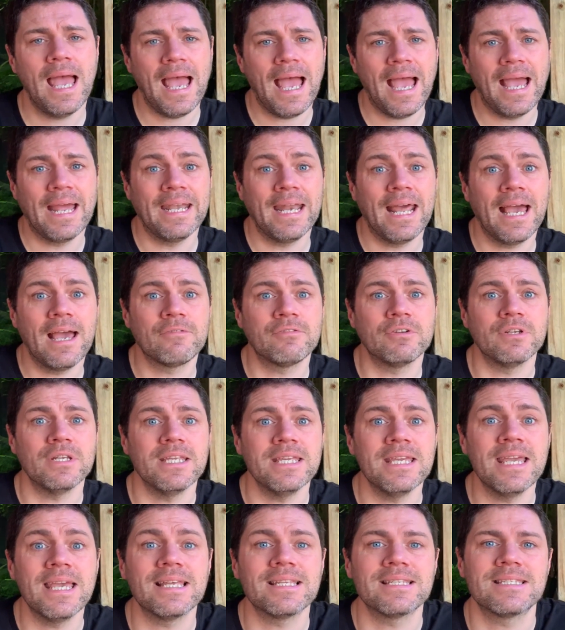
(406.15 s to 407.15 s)
and haven't
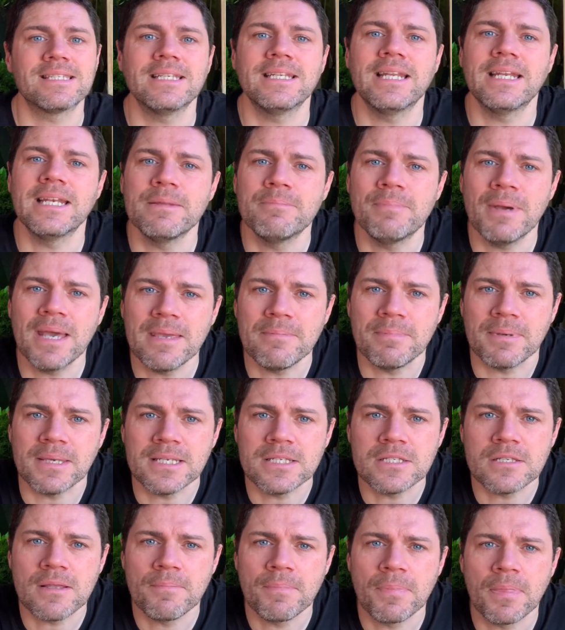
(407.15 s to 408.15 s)
yet seen any
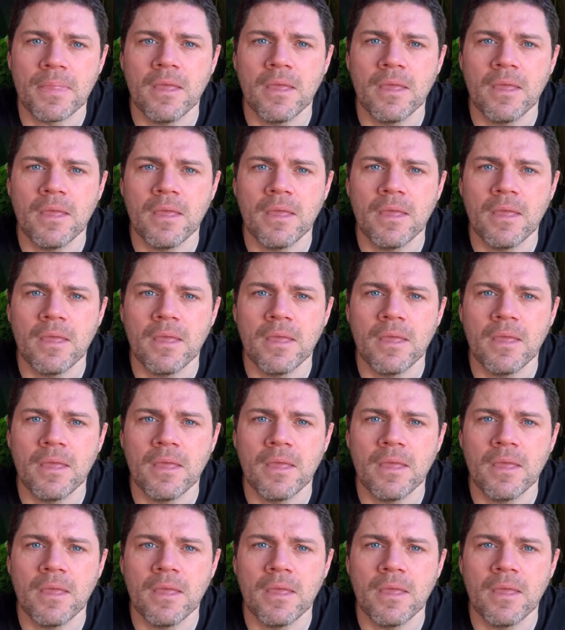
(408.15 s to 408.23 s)
babies,